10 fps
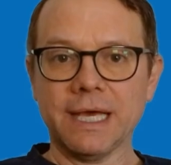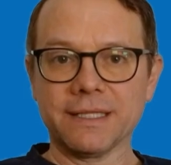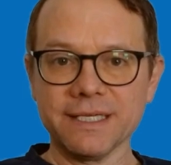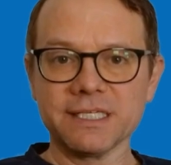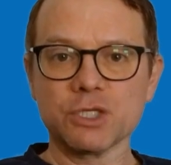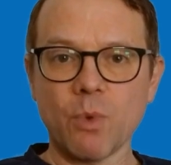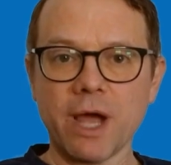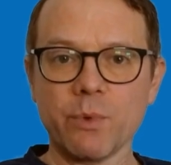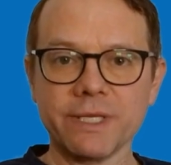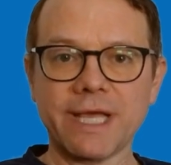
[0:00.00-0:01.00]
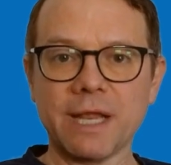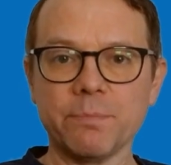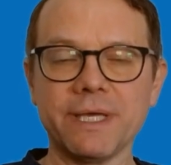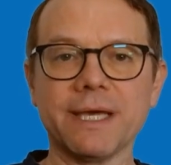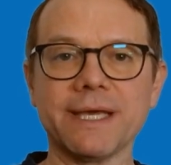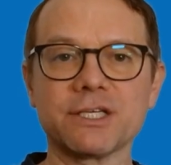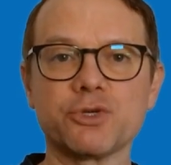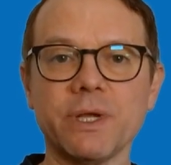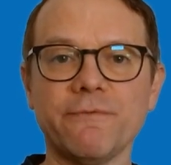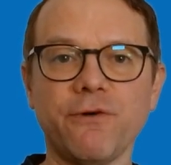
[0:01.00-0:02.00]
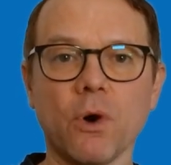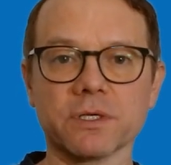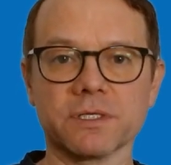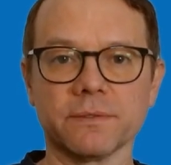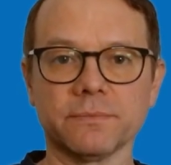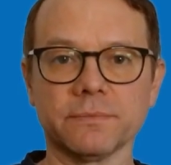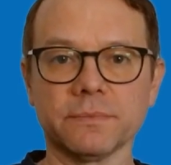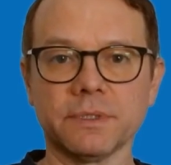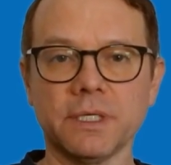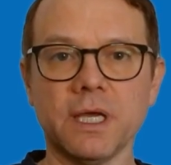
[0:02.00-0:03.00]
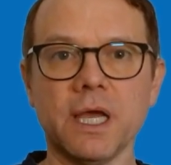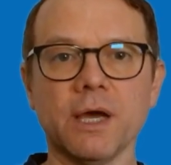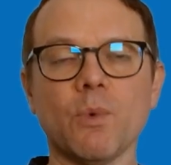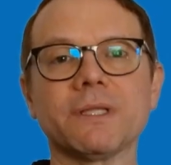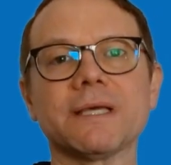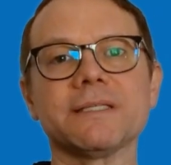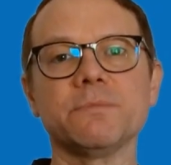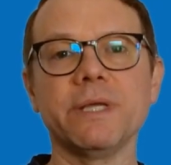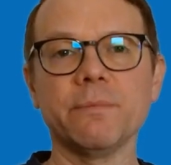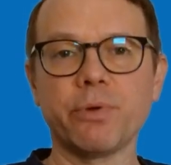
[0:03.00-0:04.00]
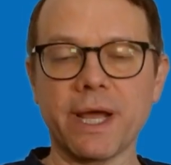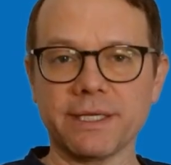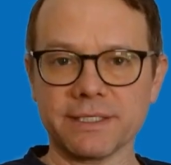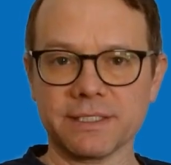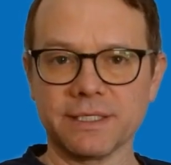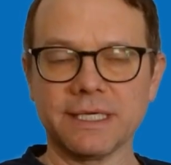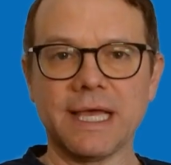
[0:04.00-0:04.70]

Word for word: And this is why wind can be an extreme force. And what does this mean in practice?